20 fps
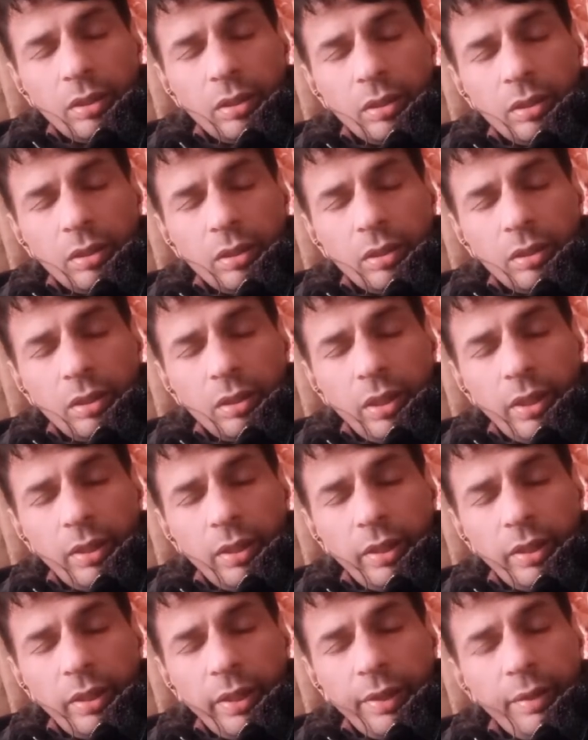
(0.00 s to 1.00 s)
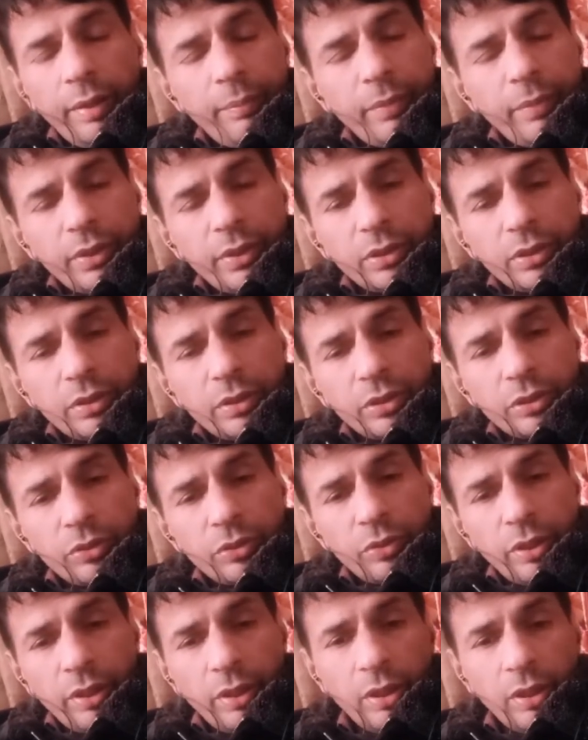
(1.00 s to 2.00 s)
any animation story.
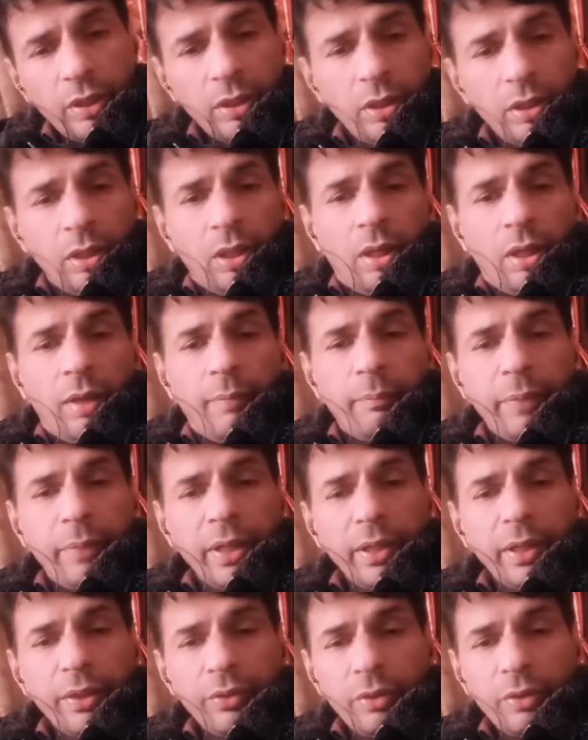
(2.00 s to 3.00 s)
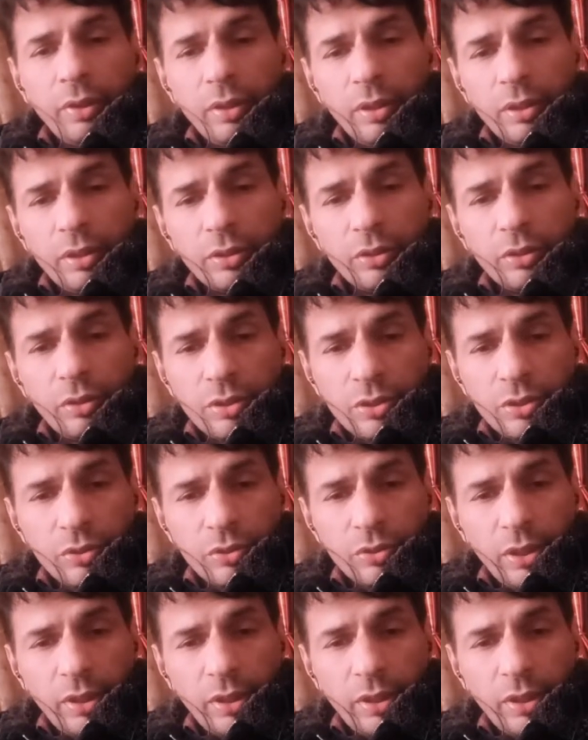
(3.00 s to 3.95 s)
Penguin is also here.